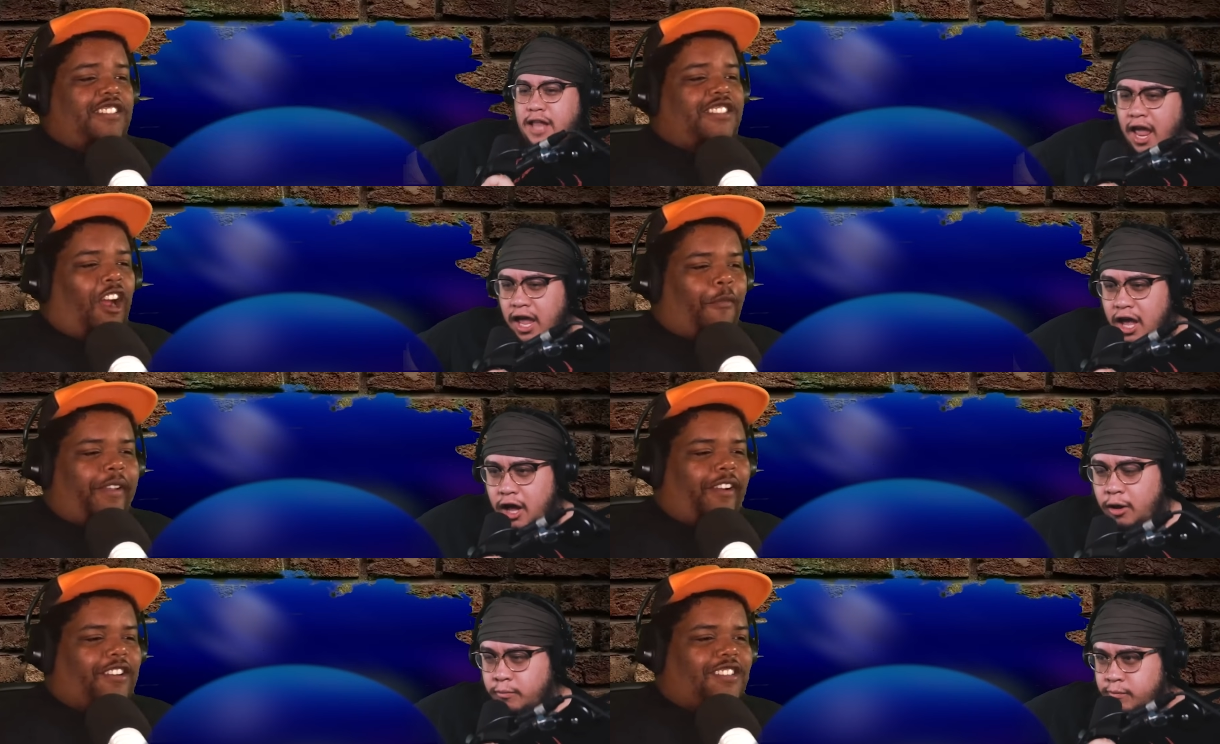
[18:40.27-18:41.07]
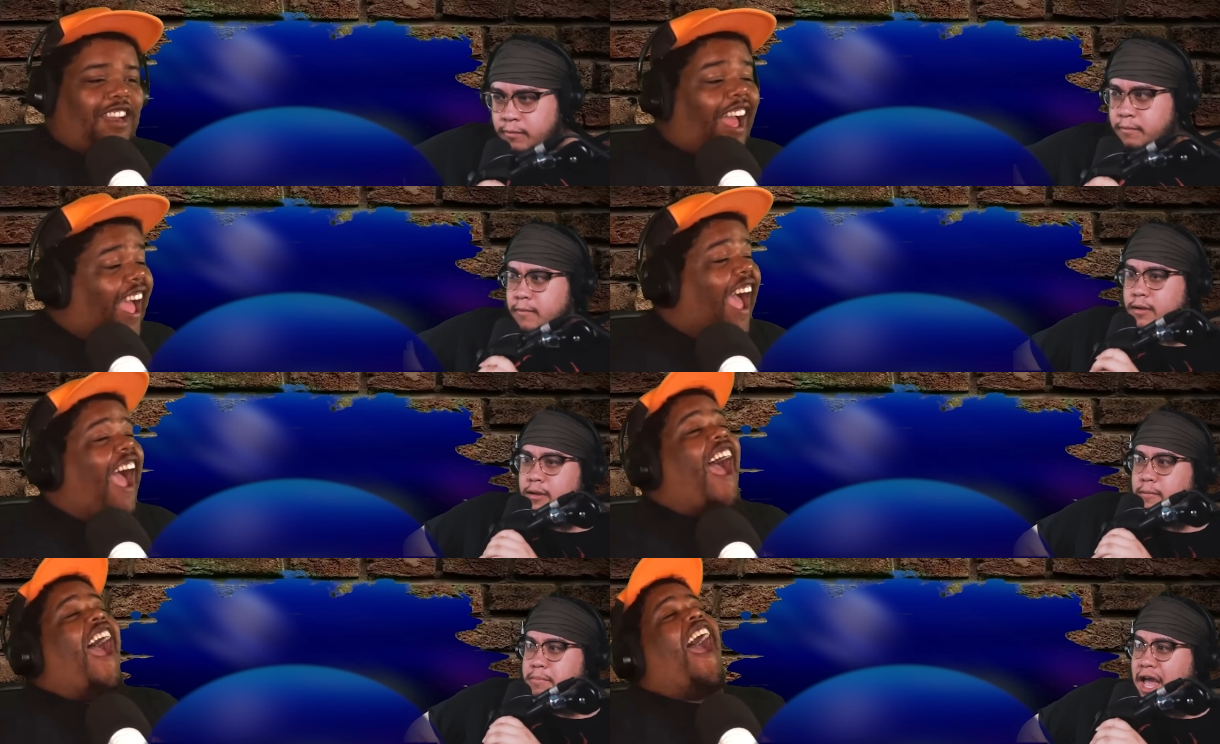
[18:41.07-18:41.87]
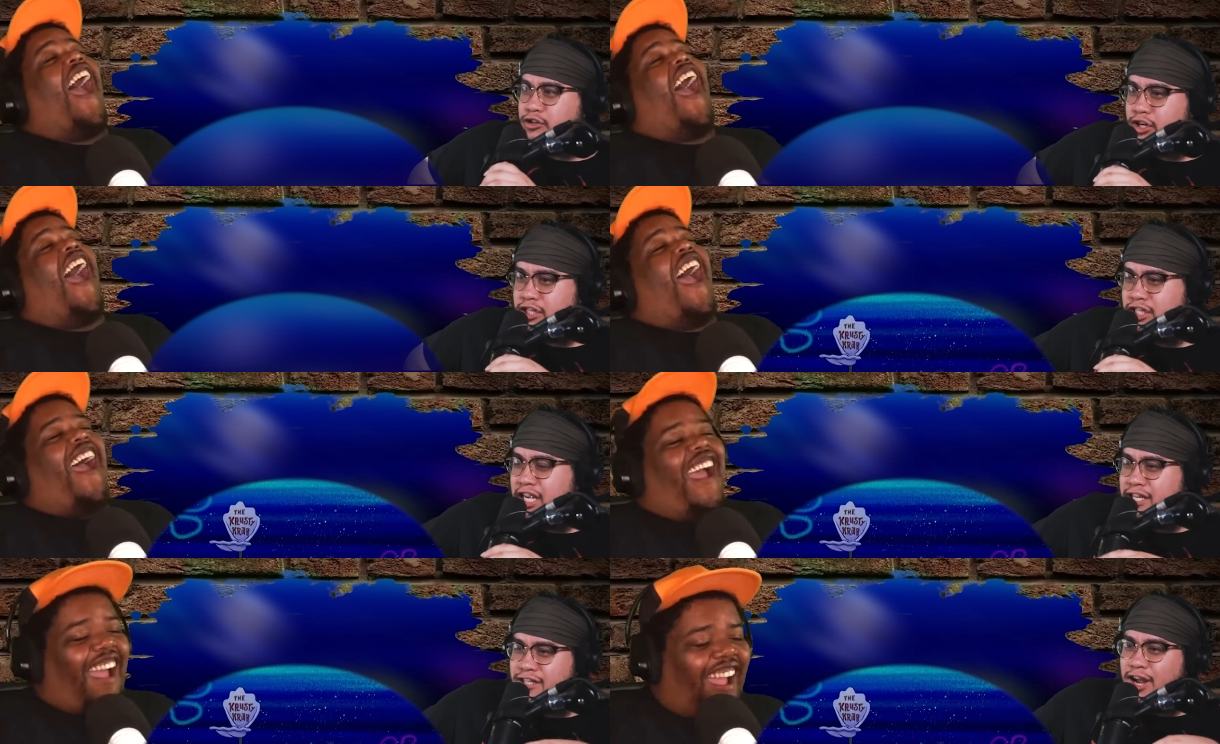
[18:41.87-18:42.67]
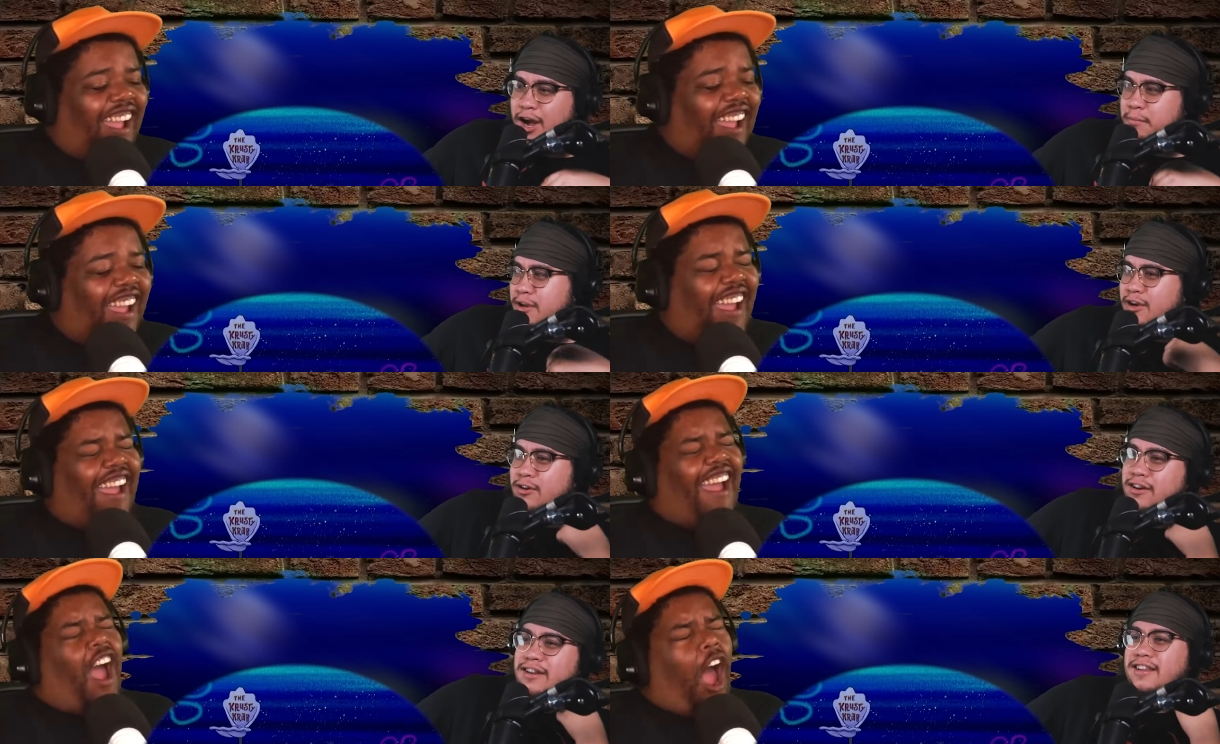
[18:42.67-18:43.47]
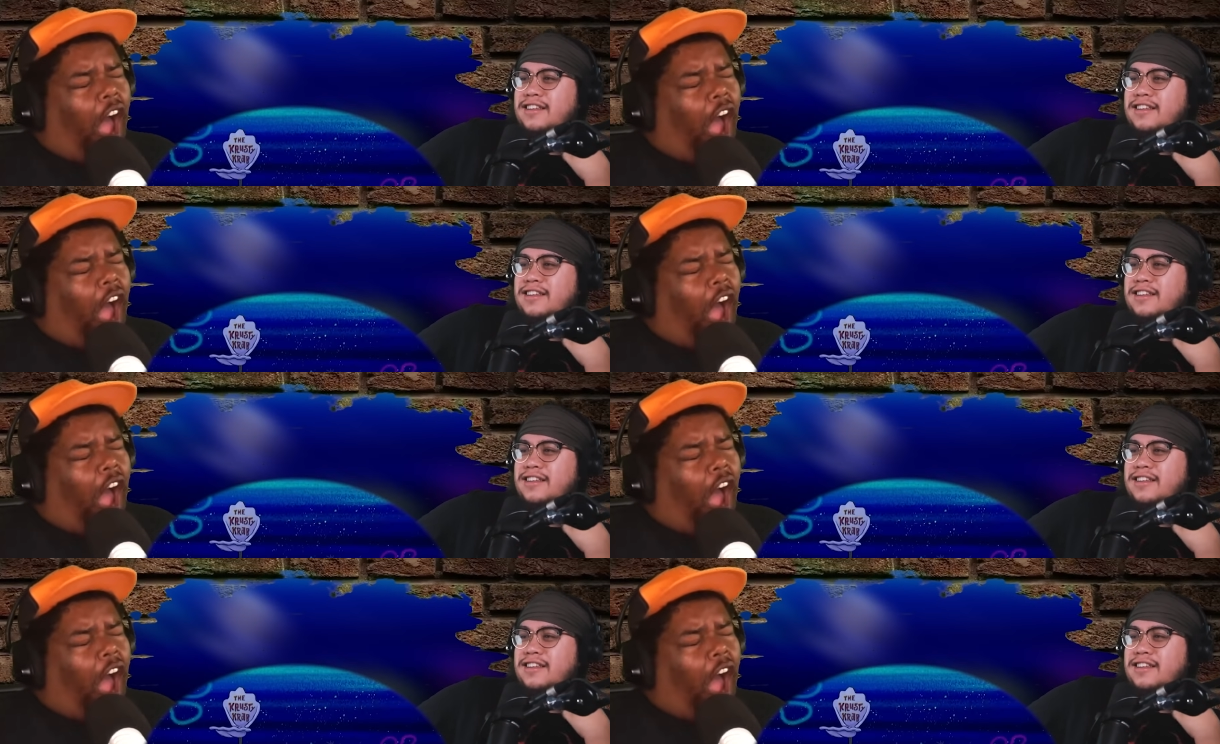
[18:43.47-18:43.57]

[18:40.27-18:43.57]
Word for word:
Speaker 1: Damn! Patrick cheeked up, dude.